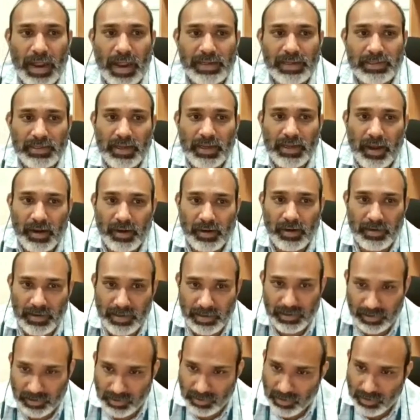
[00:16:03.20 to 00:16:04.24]
as the
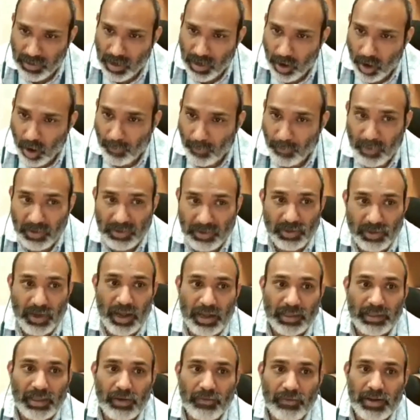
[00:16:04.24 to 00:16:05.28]
earliest opportunity.
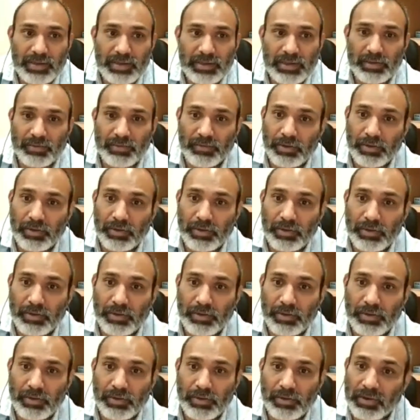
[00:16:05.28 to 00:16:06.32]
Otherwise, it will
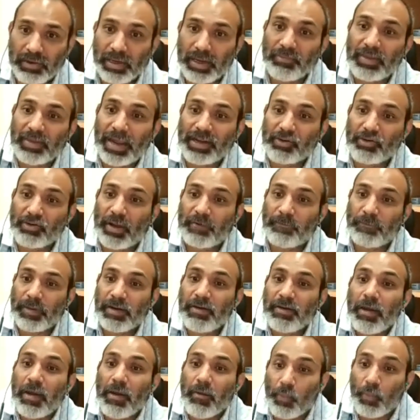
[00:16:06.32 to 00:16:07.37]
mean that you have been
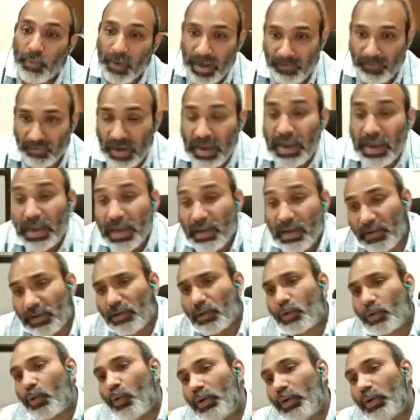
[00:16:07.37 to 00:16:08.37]
waived. Even the court